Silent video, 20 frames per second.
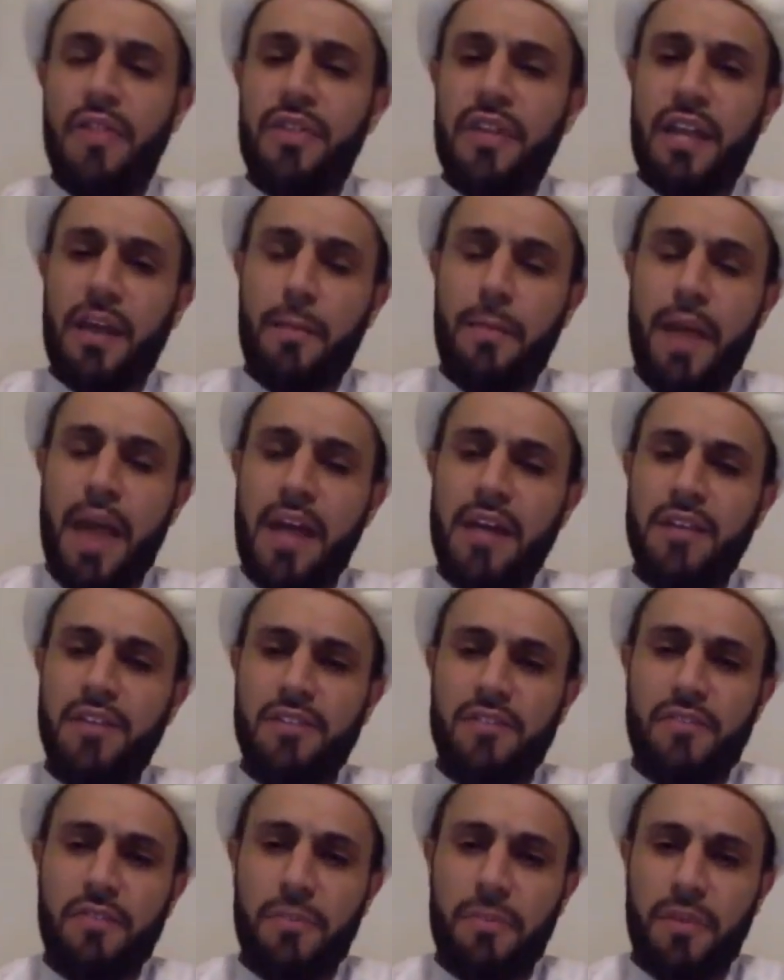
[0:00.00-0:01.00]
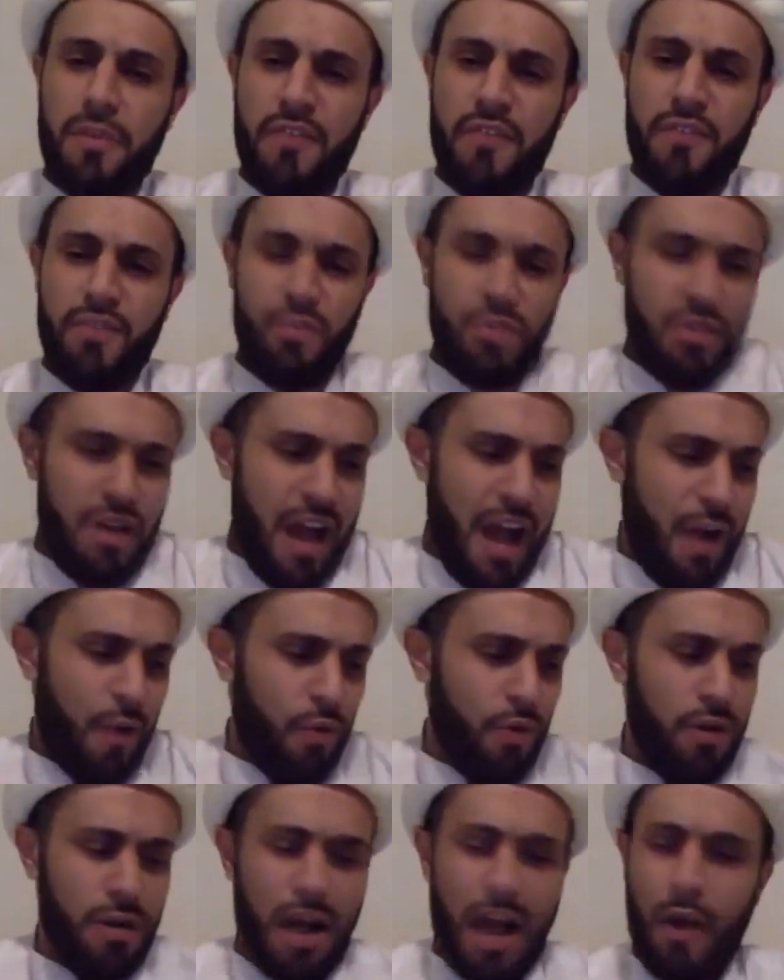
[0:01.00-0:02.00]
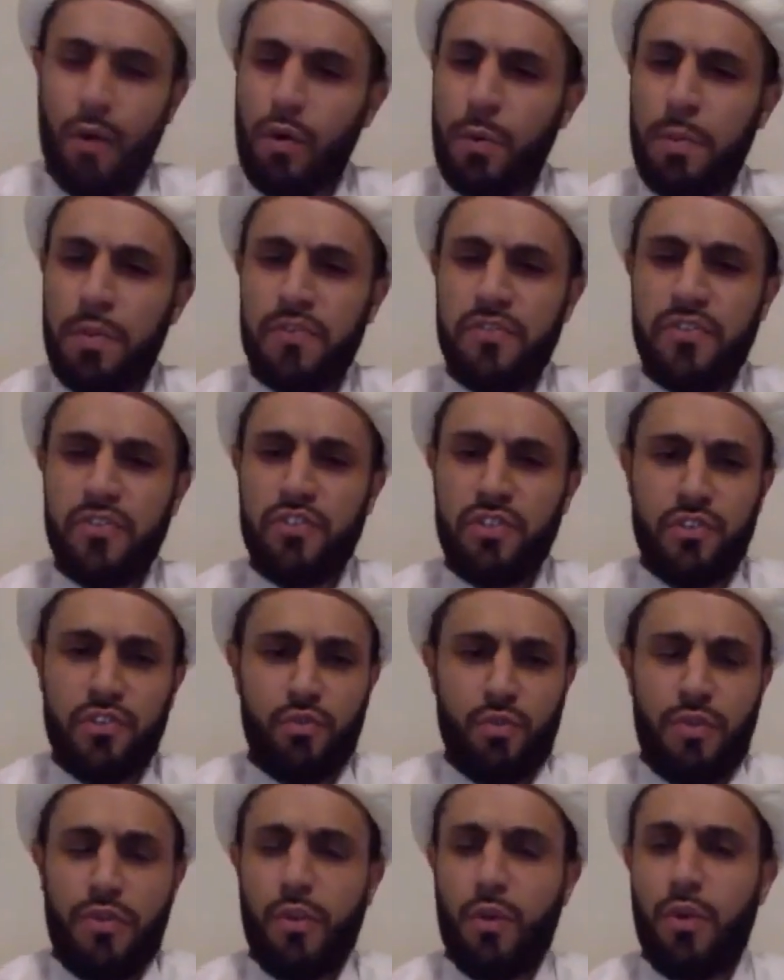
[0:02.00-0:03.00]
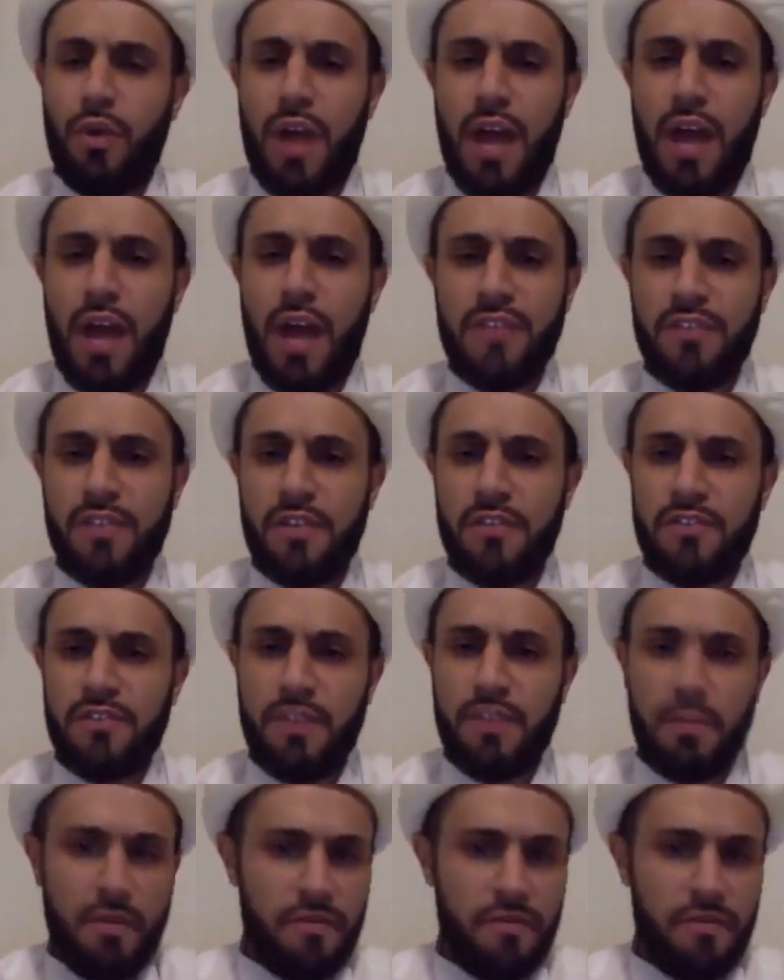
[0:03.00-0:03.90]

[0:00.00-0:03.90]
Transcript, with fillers: on the companions of the Prophet, when our position is what the Quran says.